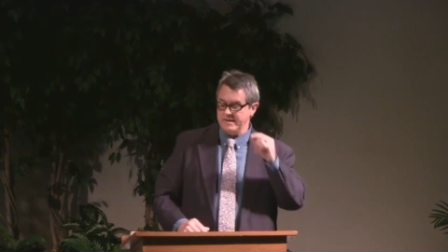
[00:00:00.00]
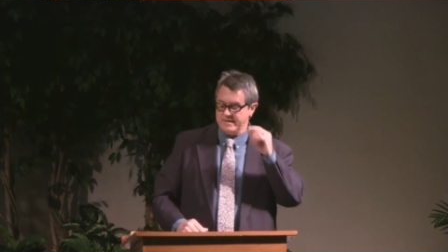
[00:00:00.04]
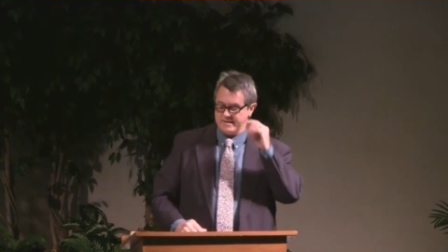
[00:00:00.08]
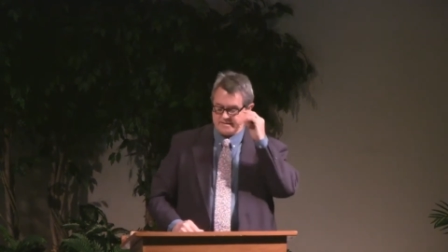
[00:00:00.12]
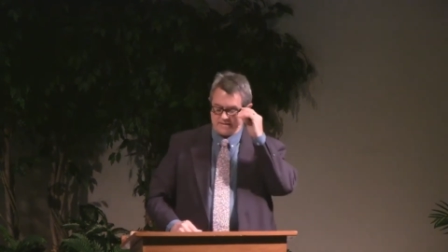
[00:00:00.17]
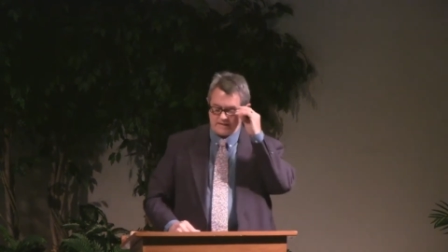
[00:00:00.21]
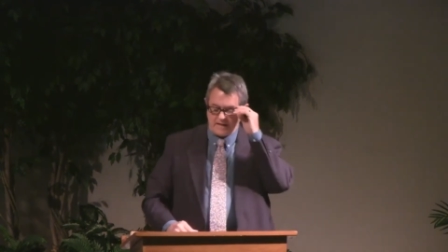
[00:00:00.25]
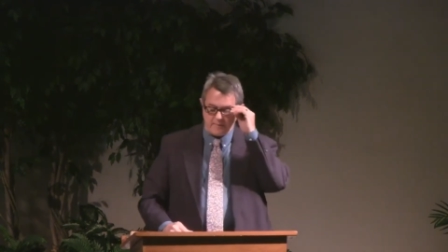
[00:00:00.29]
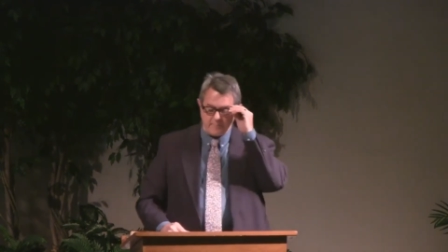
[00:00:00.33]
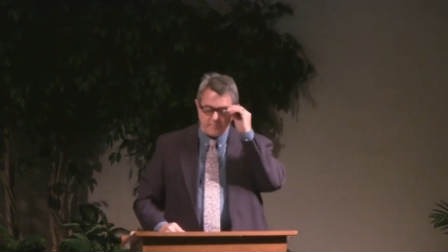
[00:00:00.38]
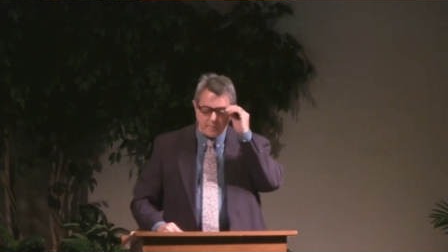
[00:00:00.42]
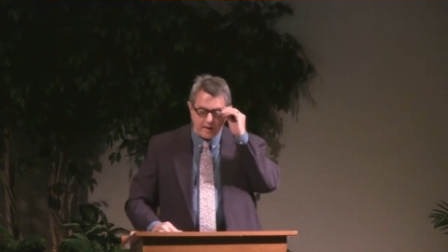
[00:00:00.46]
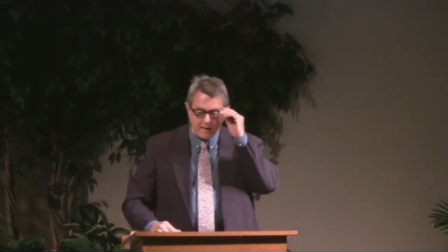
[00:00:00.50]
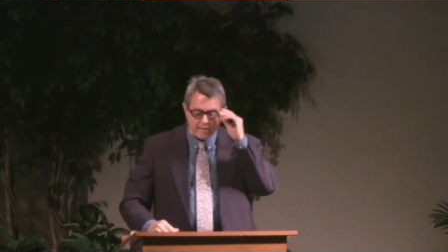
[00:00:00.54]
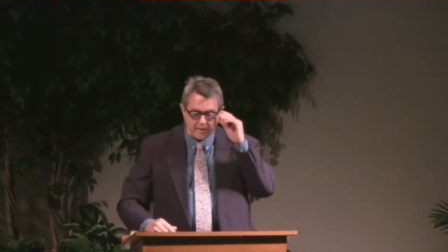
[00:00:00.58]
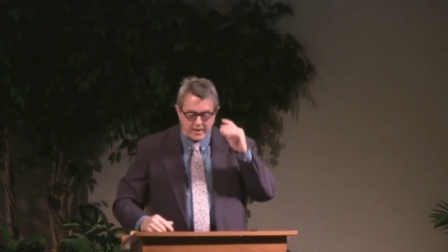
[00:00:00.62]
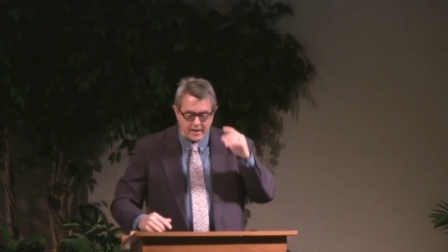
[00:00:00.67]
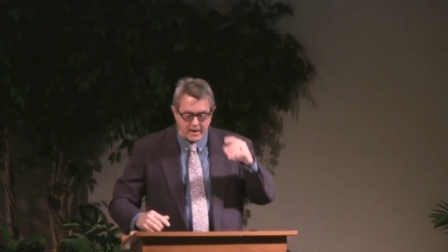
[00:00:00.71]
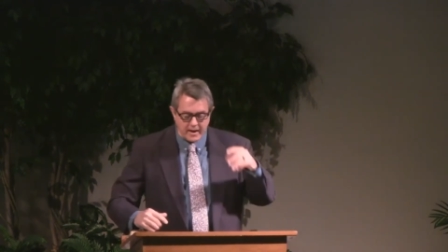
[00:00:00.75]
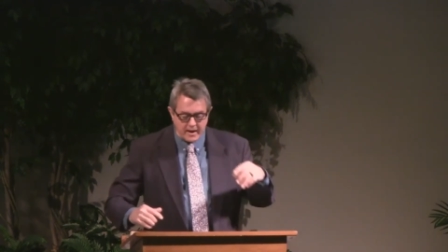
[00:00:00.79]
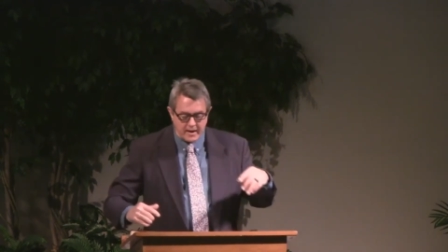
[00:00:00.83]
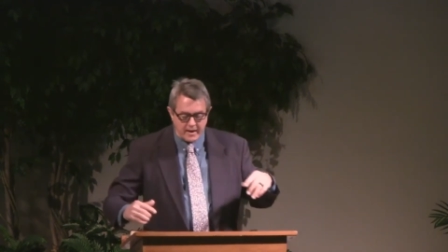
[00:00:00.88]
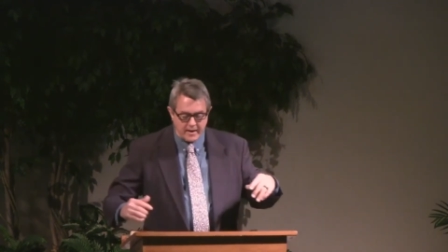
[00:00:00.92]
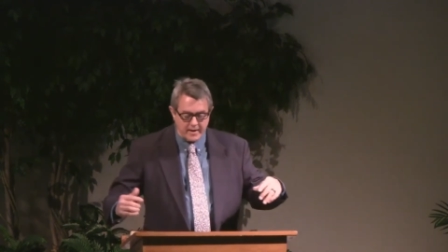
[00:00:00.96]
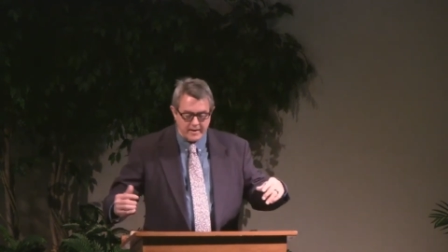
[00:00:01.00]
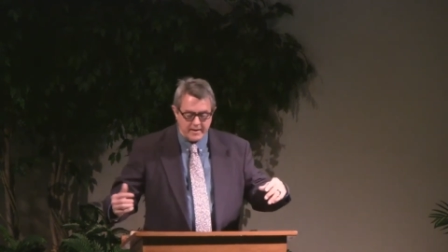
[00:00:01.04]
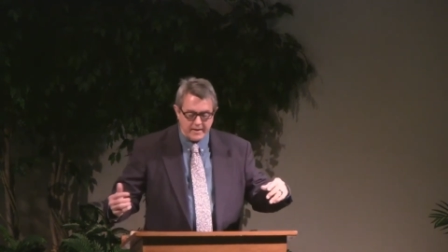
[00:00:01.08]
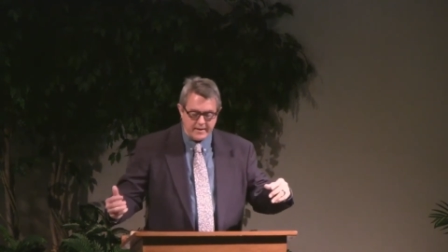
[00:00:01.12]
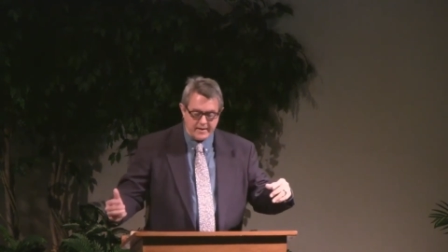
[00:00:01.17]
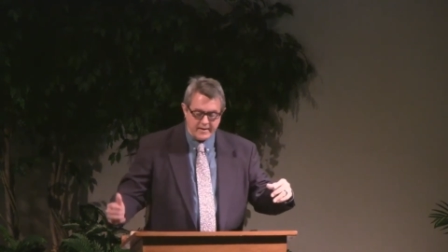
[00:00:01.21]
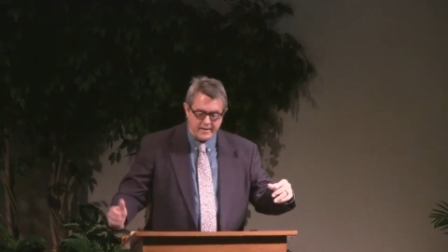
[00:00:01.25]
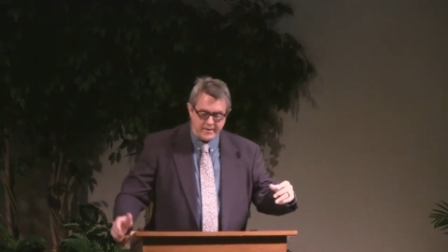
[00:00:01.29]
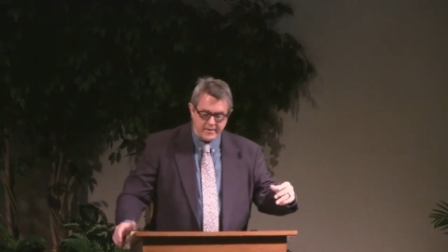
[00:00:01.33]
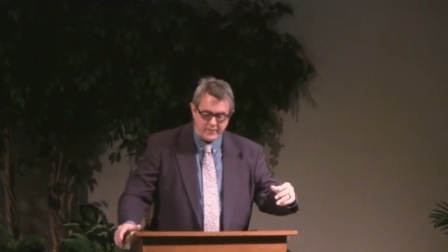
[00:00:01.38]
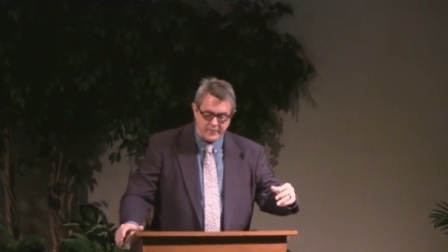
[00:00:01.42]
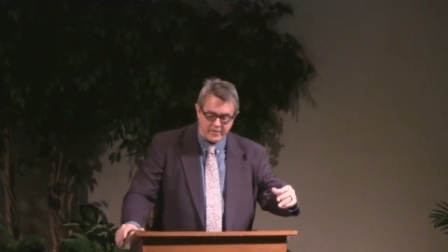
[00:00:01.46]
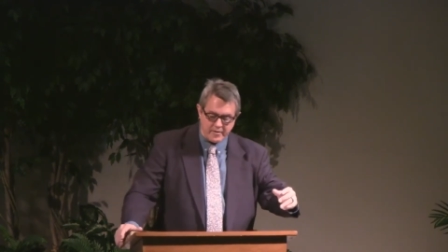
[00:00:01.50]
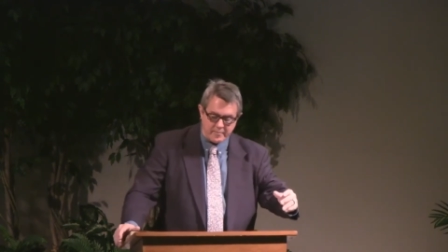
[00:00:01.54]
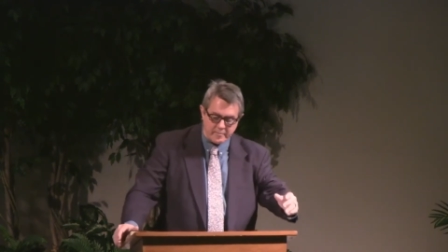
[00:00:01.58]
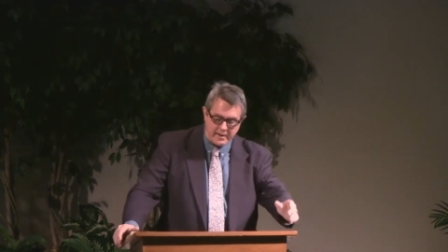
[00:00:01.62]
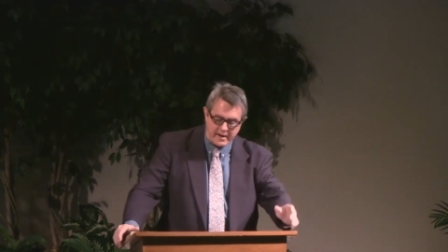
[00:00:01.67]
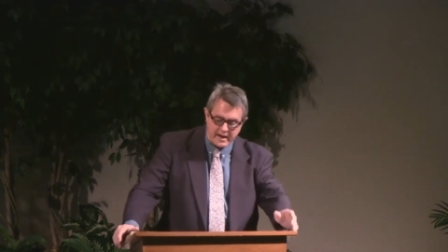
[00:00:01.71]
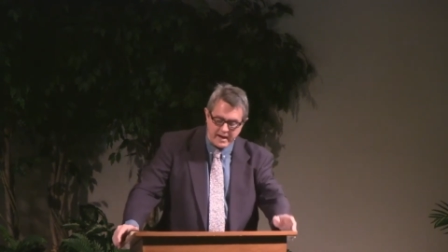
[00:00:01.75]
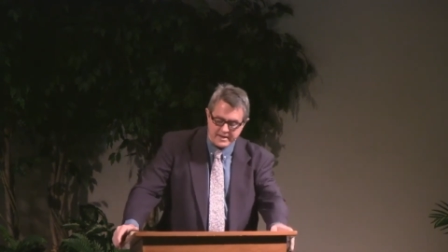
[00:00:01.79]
They probably uh, would have been